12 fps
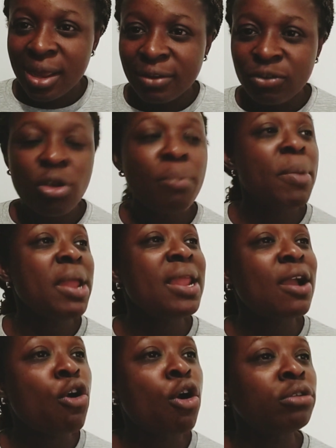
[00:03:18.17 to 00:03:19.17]
So many
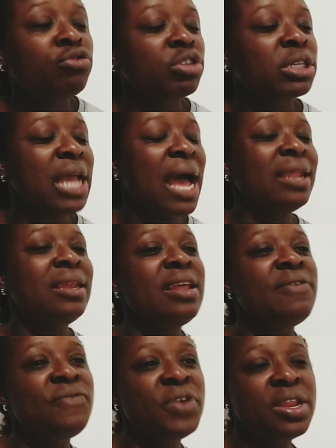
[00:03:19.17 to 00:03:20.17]
countries are
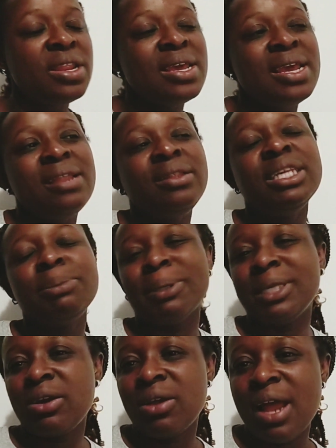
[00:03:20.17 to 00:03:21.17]
living in this
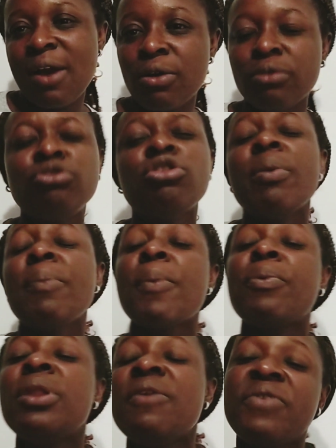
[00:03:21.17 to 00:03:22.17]
particular country. So many
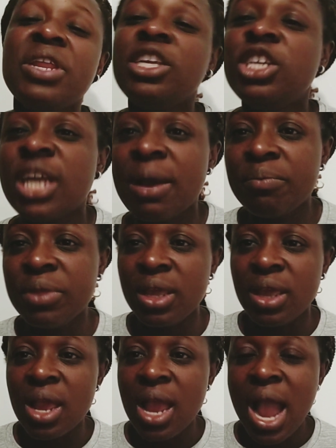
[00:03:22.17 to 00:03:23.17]
people living in
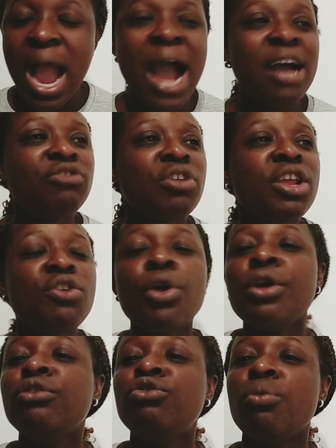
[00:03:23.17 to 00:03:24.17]
Germany are actually
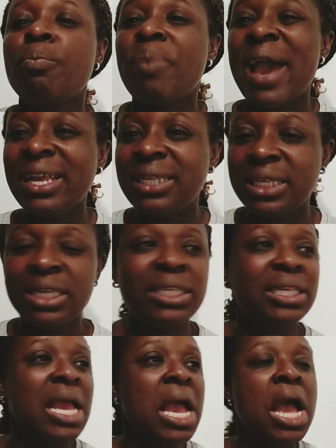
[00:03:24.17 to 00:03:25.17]
going to buy
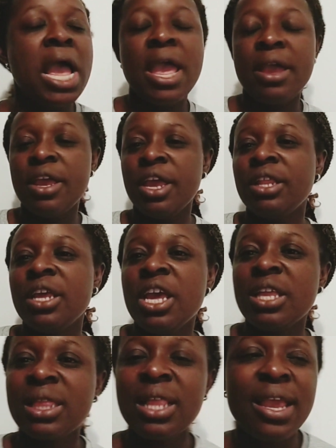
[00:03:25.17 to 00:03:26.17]
things in
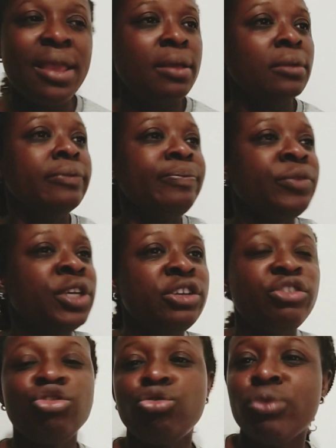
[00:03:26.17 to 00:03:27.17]
Italy, in
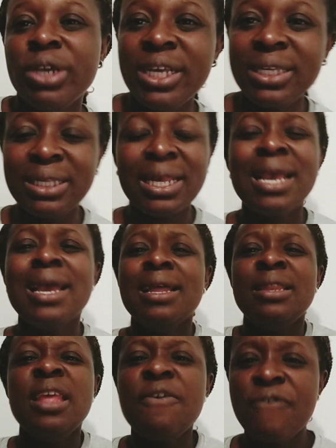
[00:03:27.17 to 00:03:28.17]
Swiss,
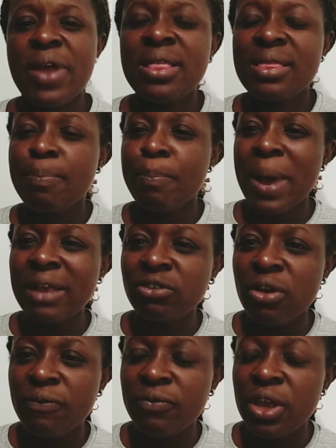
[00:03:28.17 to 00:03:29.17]
different parts
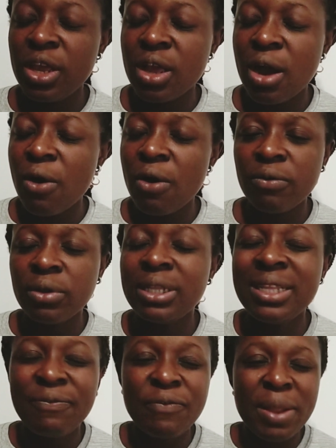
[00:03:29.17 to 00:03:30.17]
of the in
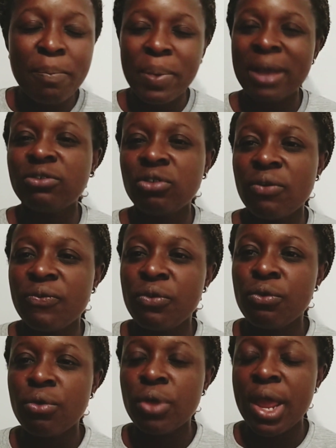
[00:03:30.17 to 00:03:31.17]
different parts of
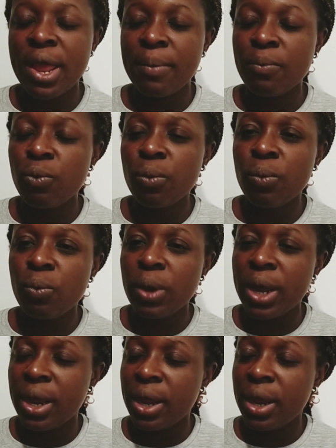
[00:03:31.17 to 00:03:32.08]
Europe.